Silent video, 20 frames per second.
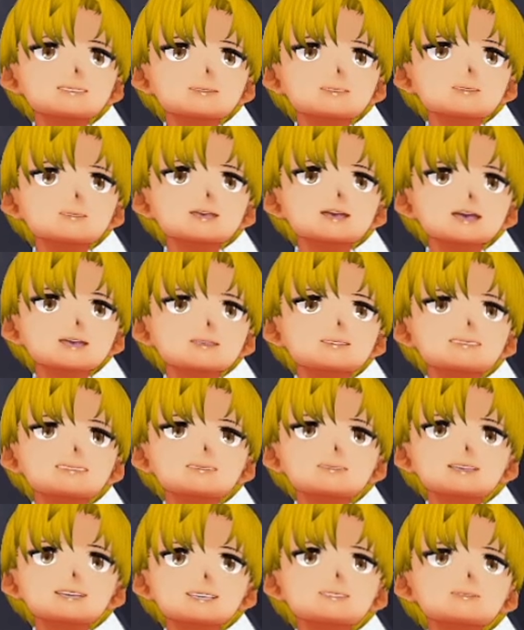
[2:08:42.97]
Natsuki
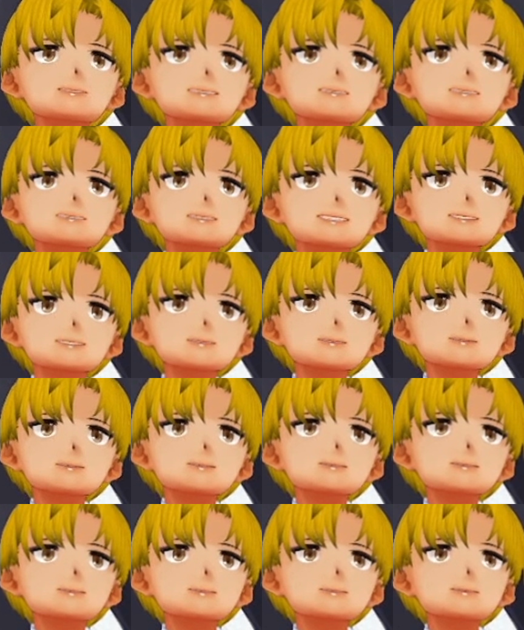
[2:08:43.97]
clams up again.
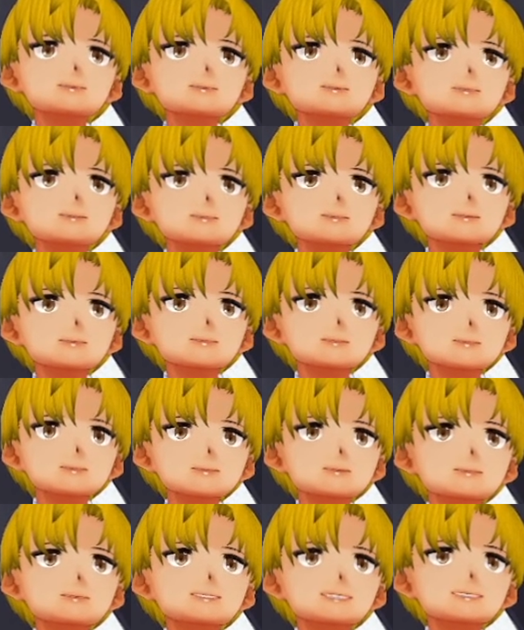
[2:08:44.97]

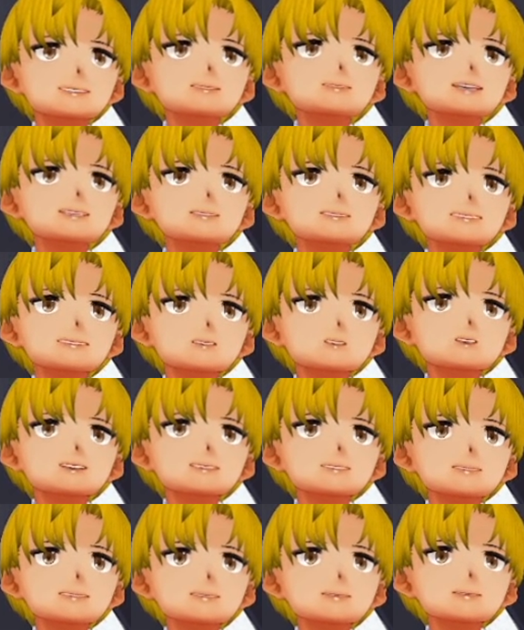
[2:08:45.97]
Instead of
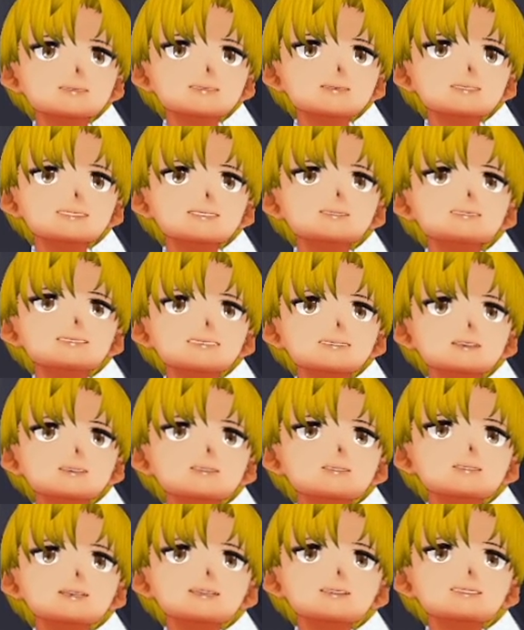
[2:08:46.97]
continuing, she simply
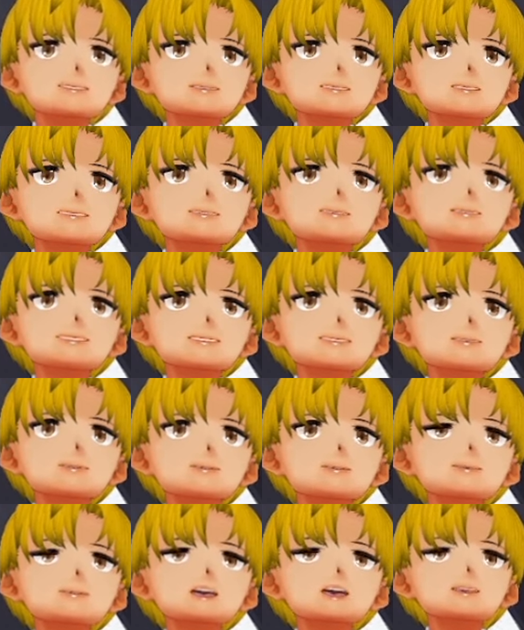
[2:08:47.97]
holds up a sheet of paper
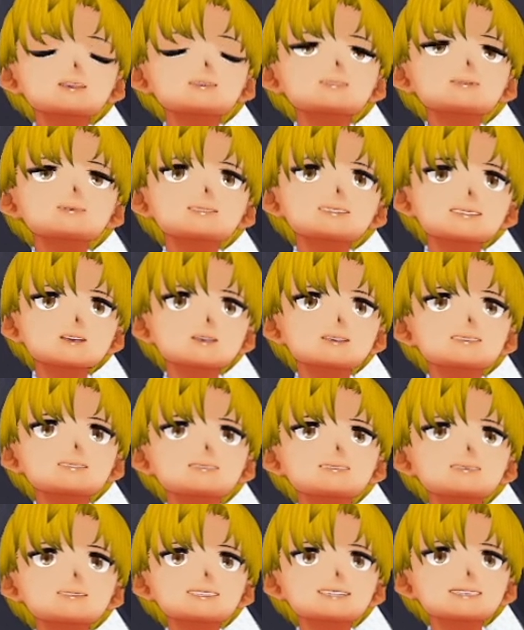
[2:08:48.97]
for Sayori to
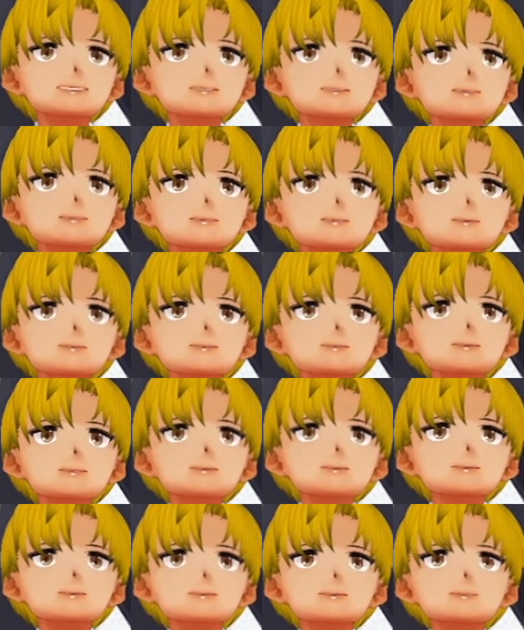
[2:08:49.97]
take.
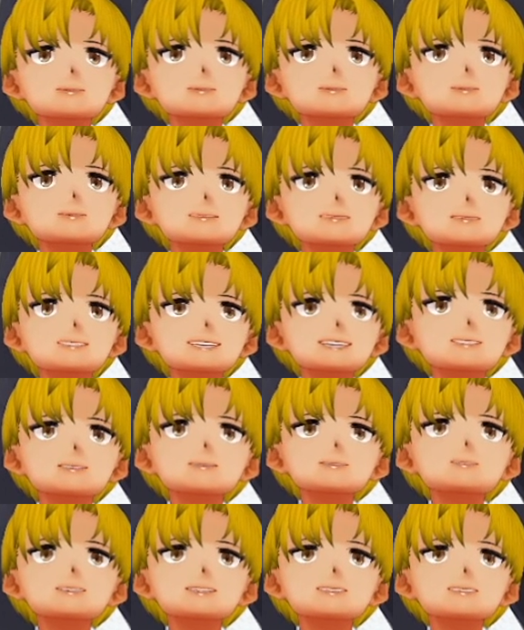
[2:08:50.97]

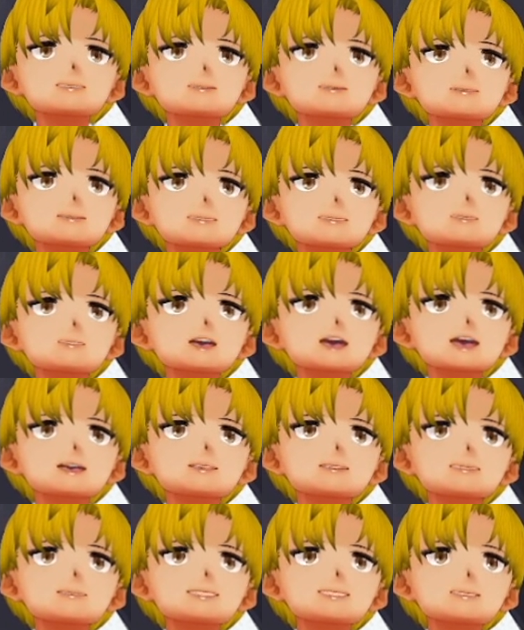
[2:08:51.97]
It's a poem,
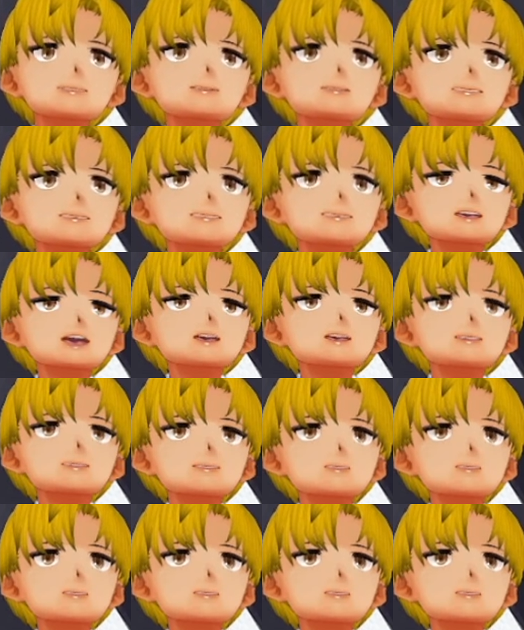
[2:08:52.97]
the best place in the world.